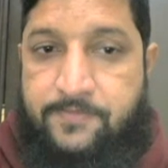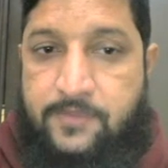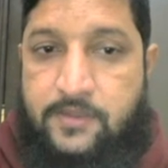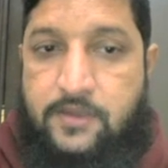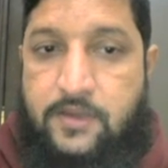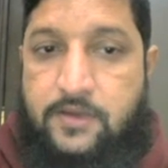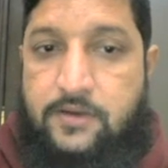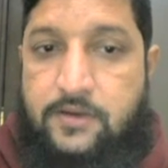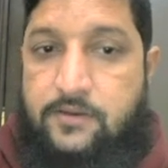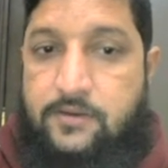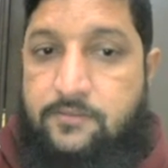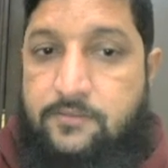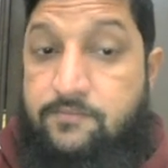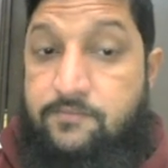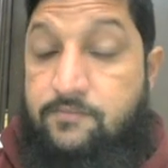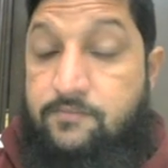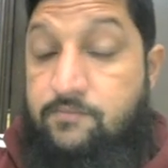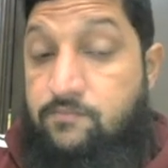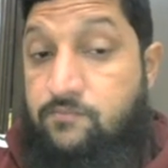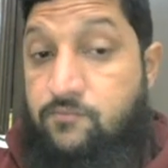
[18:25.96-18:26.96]
Enter.
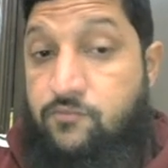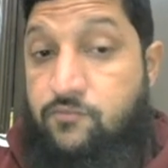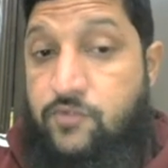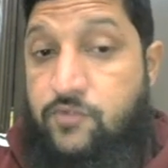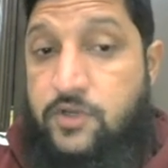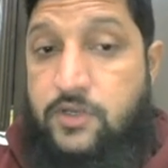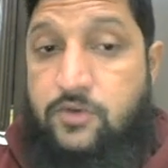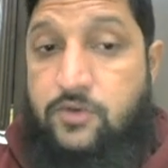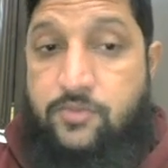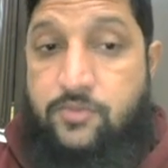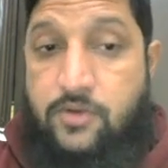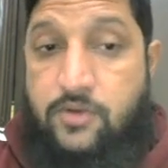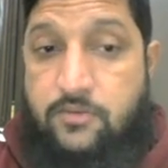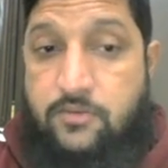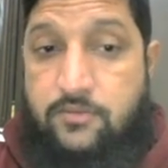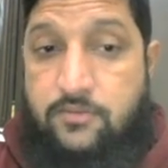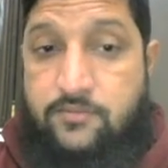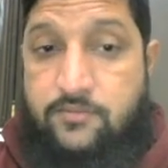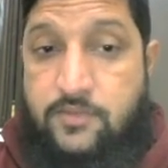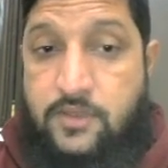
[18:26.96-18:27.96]
No
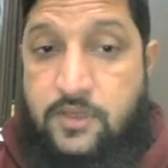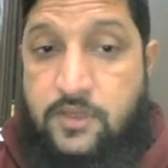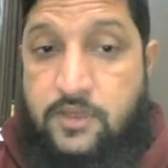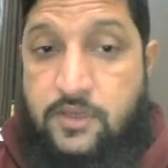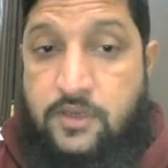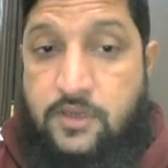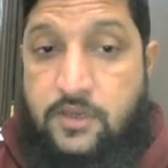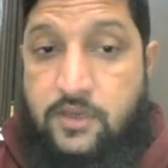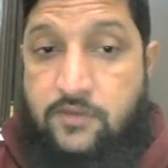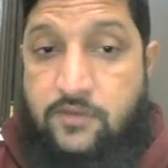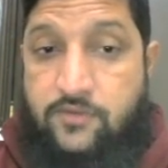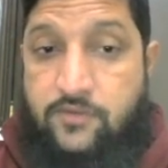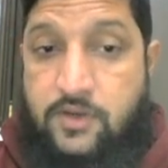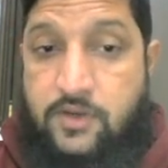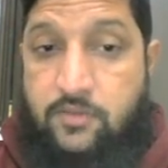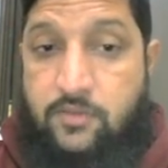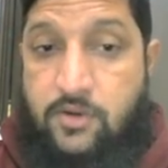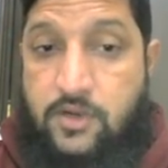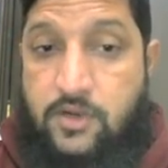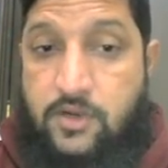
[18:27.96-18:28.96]
problem. If I
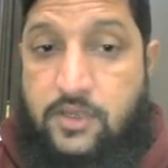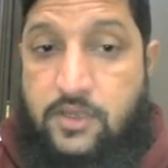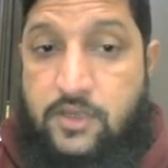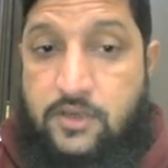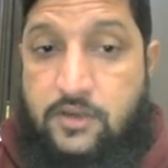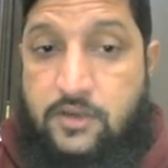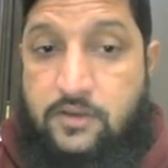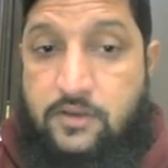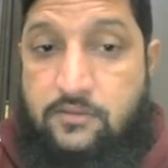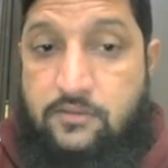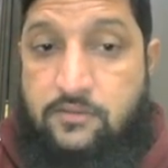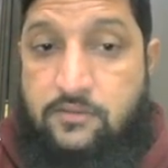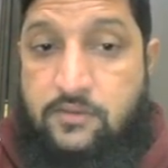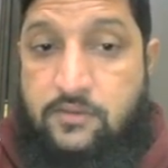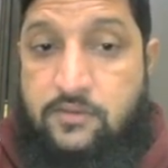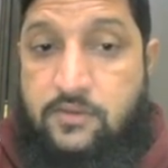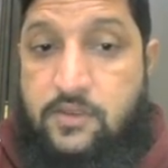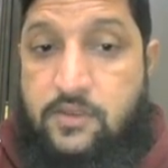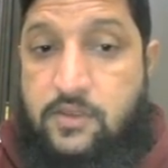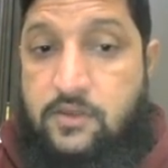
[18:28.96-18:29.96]
double click here,
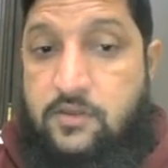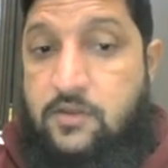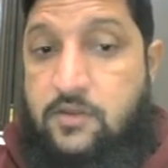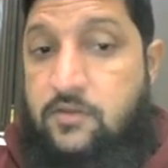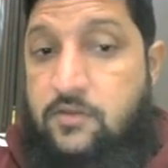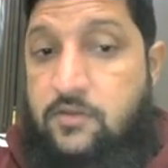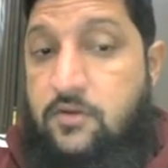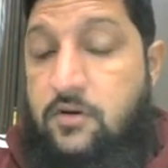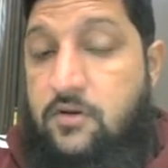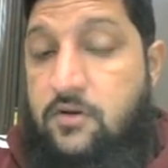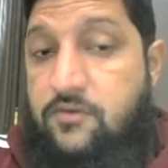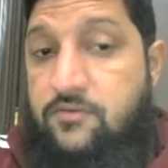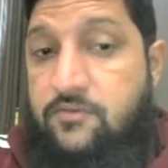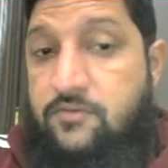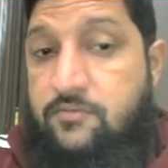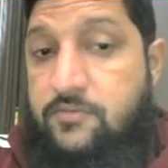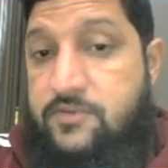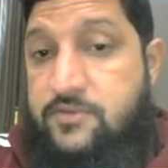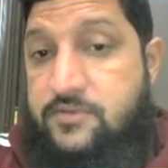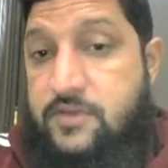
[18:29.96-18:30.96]
see here there is a lot of
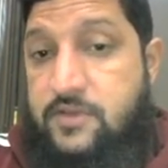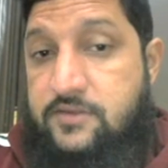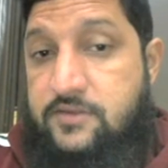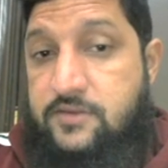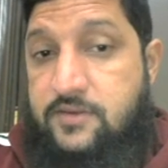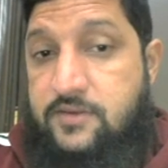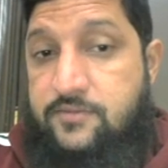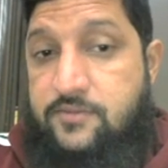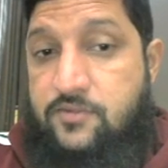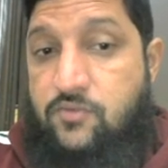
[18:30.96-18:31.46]
mistakes.